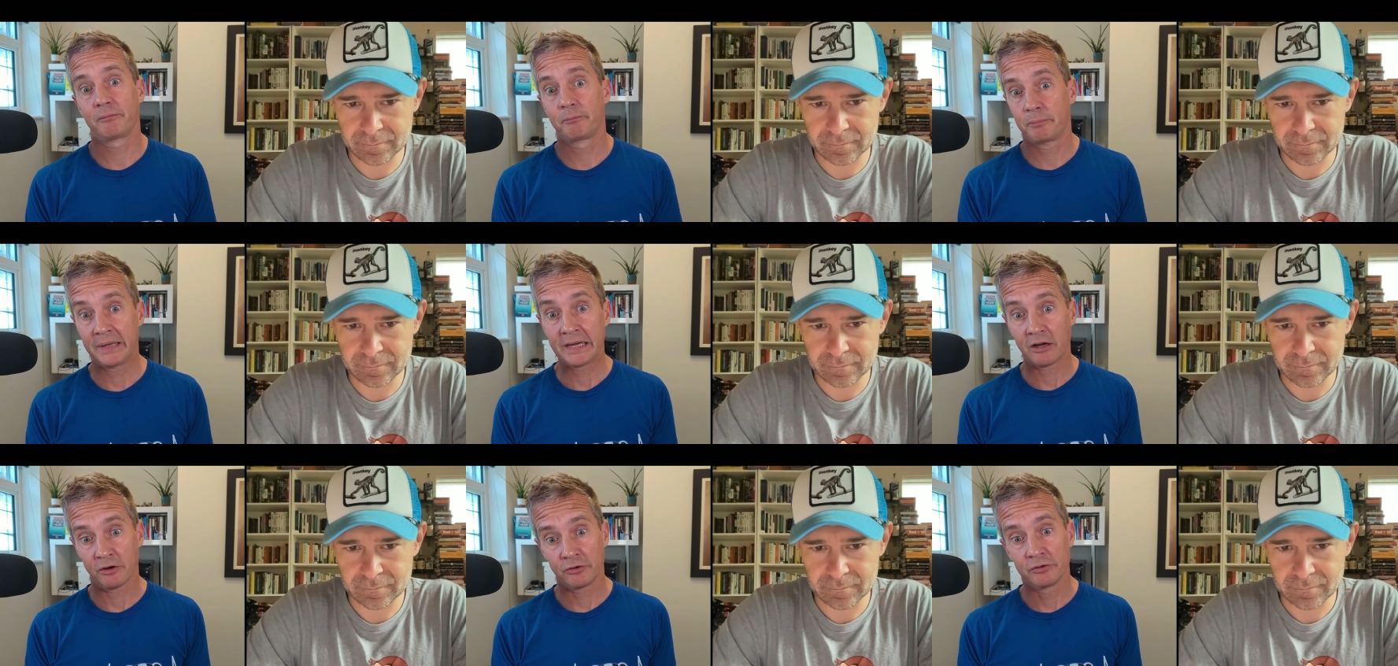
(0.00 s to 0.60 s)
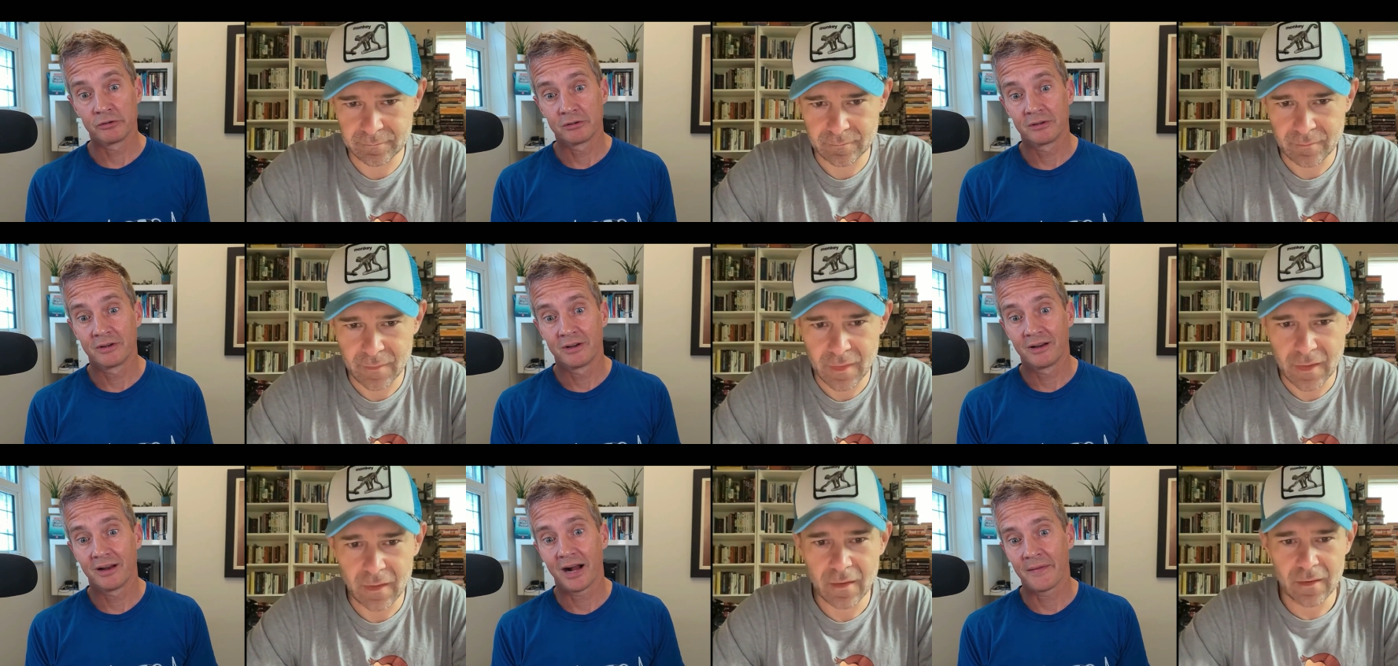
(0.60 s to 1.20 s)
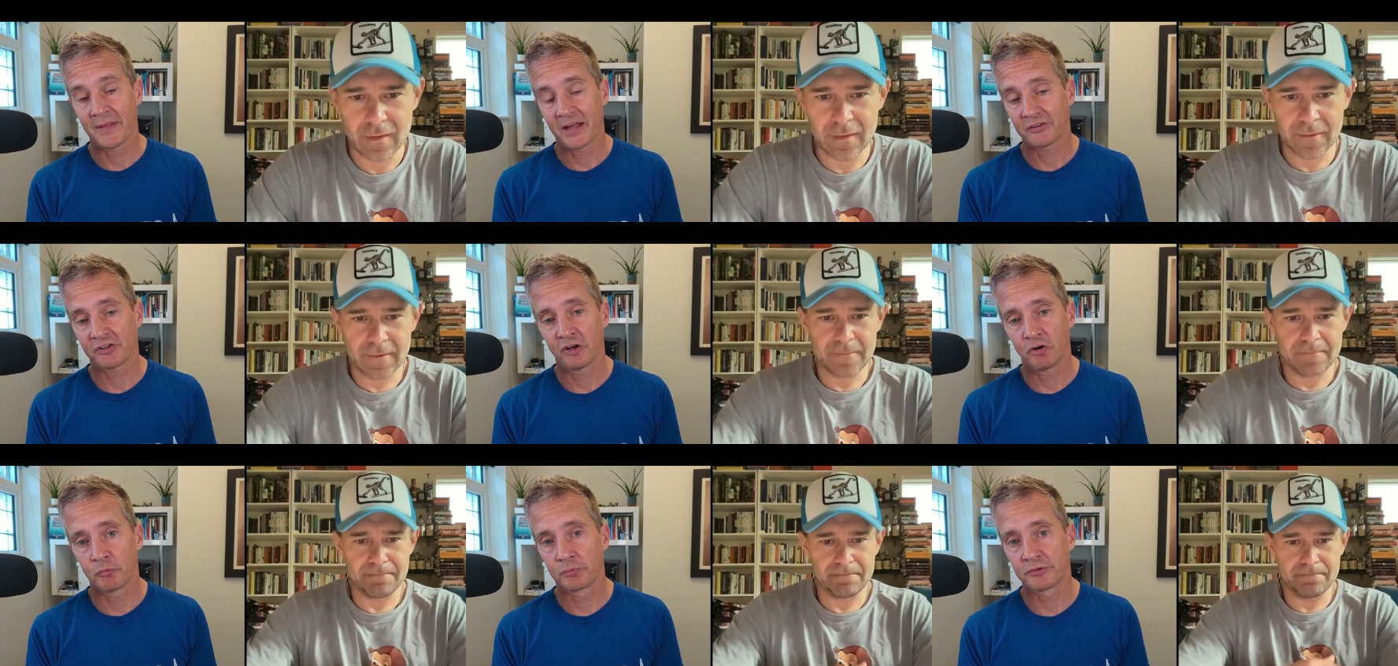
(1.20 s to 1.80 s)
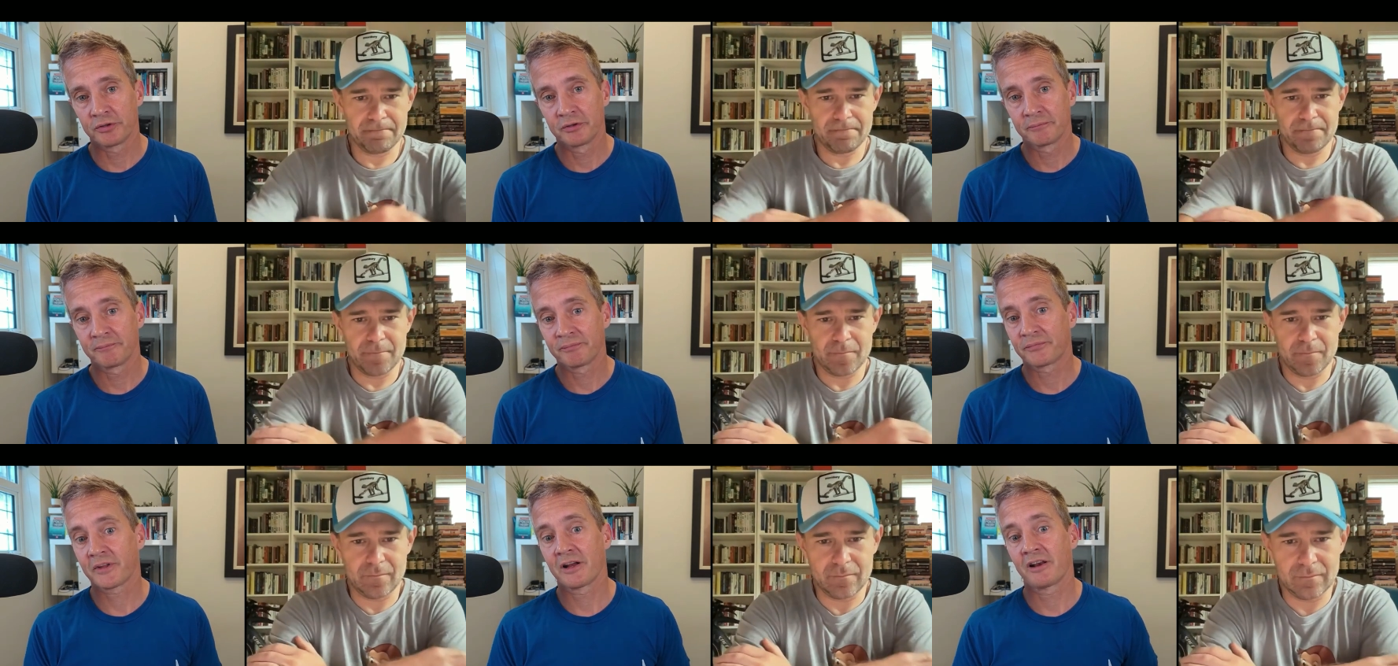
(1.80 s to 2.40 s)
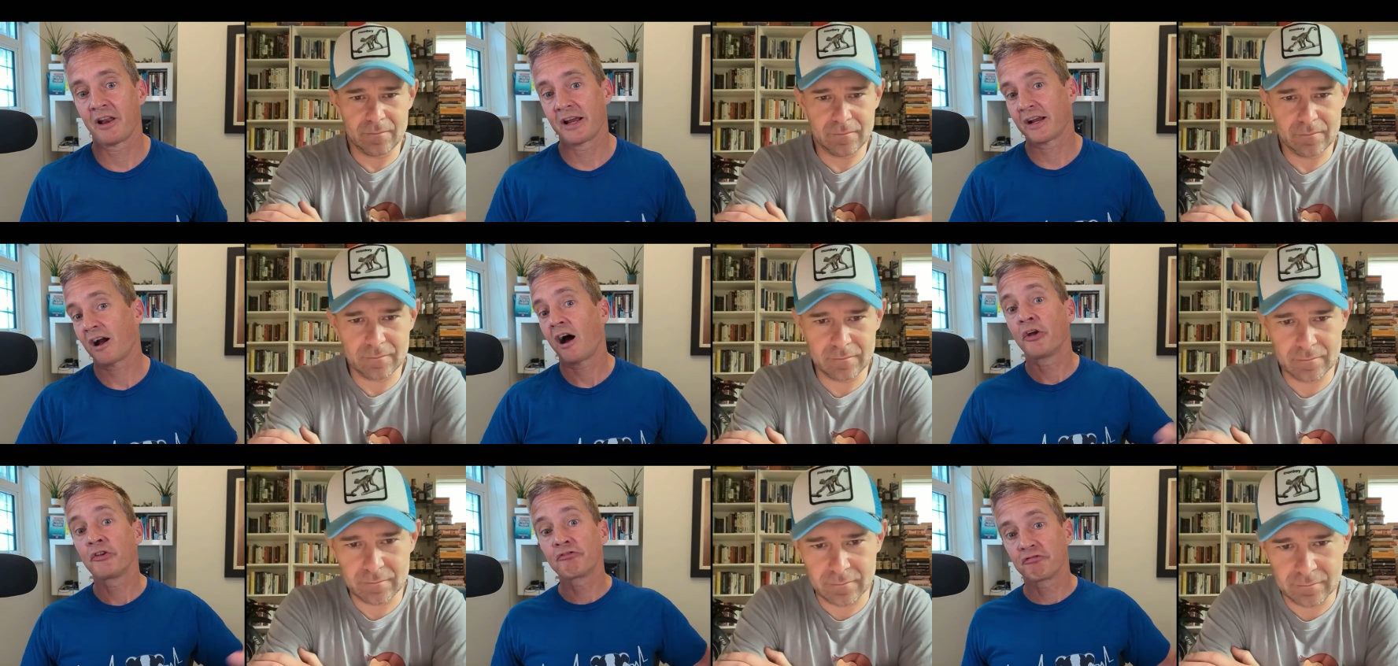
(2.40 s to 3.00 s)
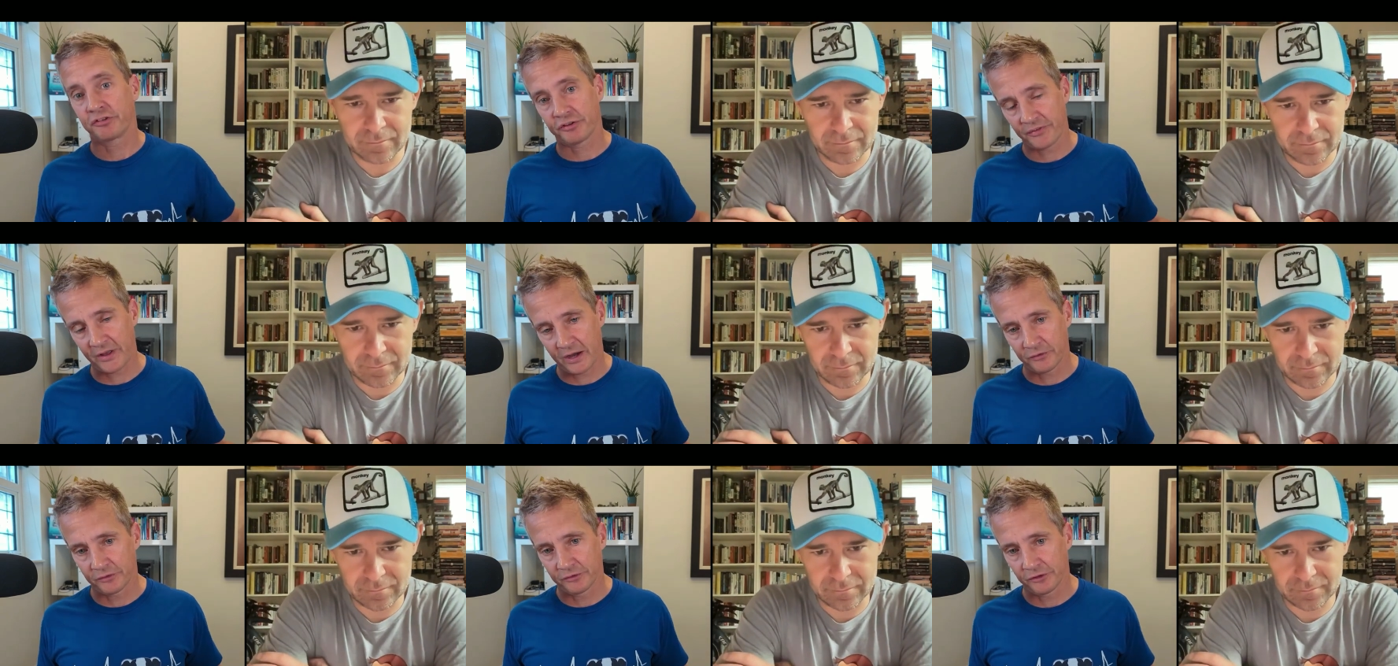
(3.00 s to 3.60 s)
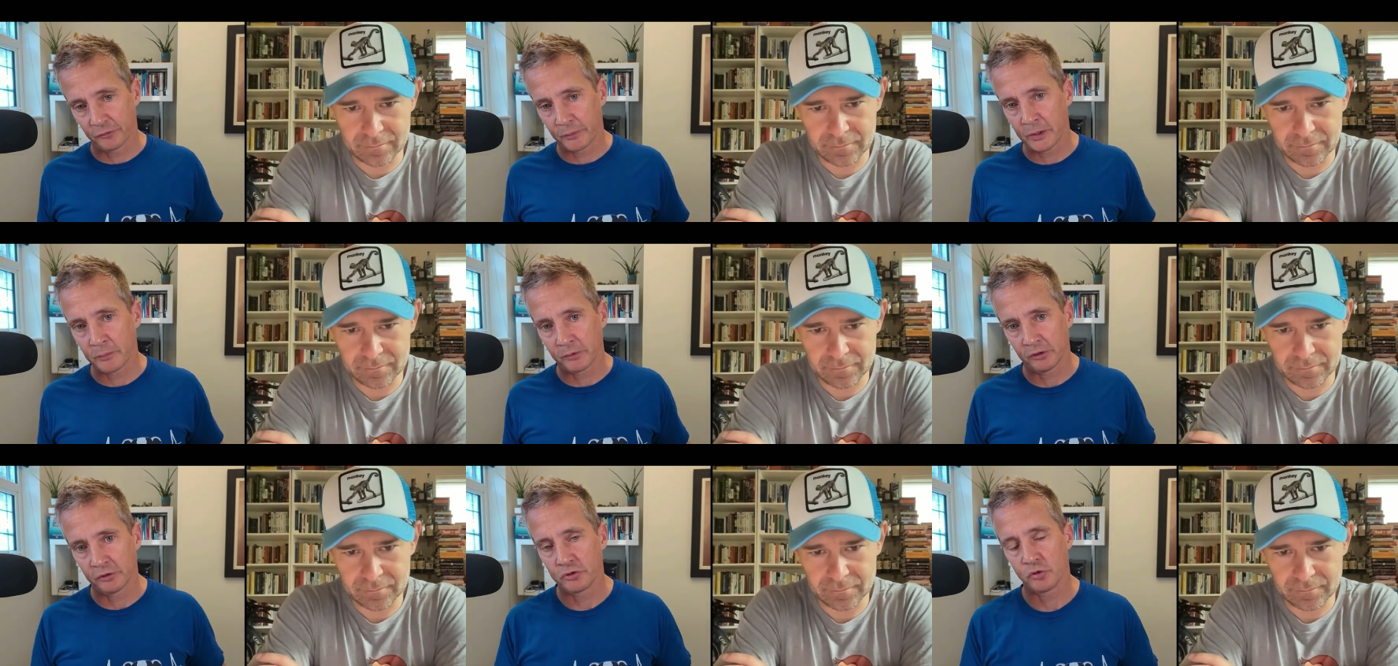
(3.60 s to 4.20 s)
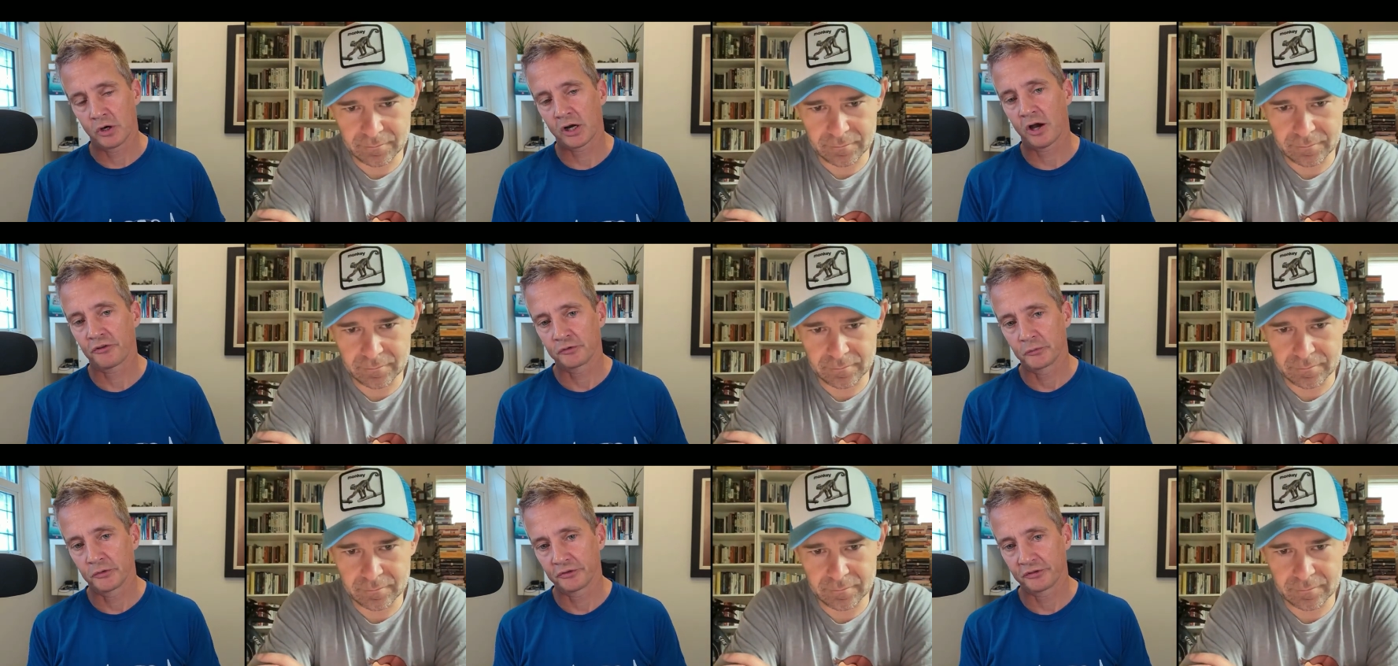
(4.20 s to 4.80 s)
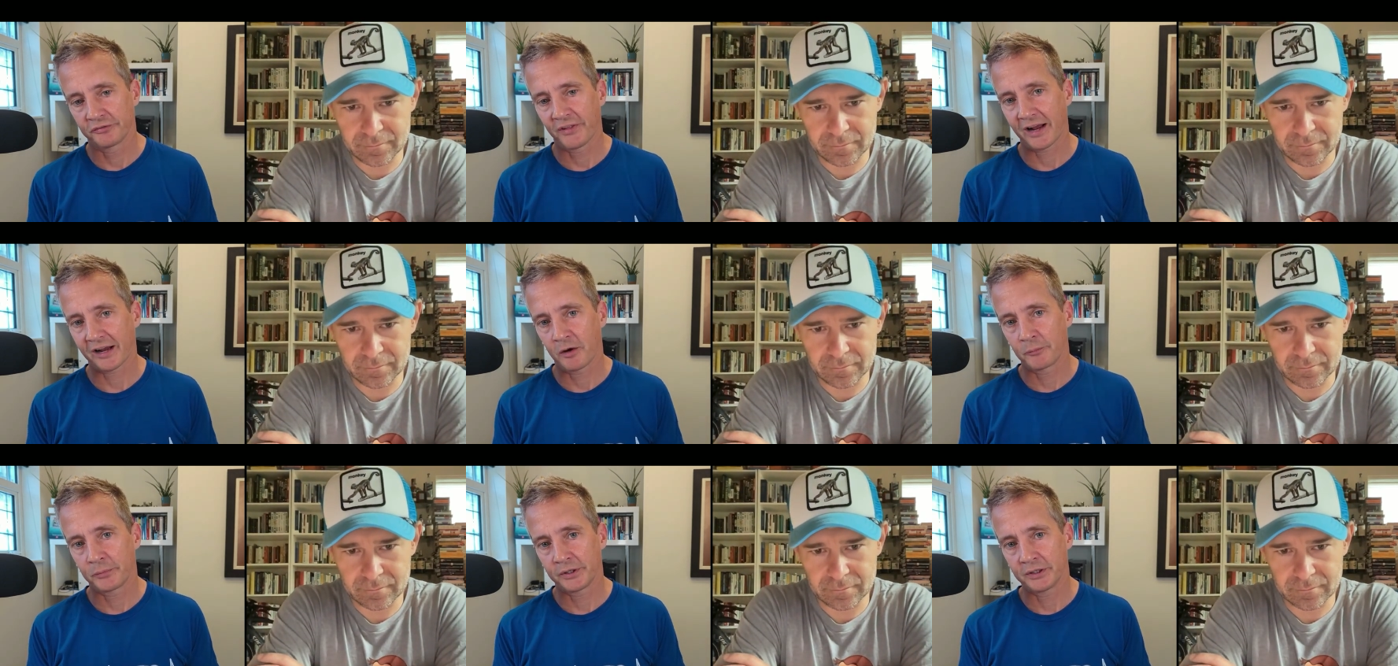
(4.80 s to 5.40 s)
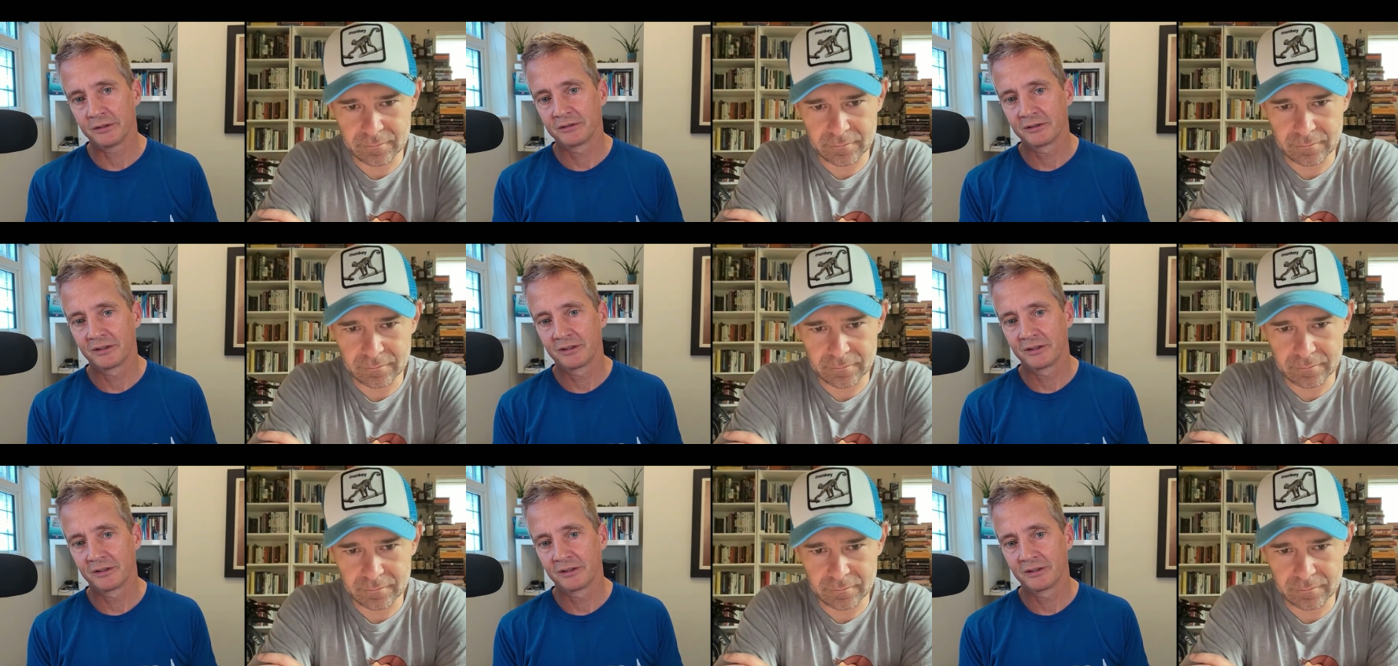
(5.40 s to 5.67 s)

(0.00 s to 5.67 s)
Speaker 1: bingo. And that's helped like hundreds of thousands of people who are customers of that company.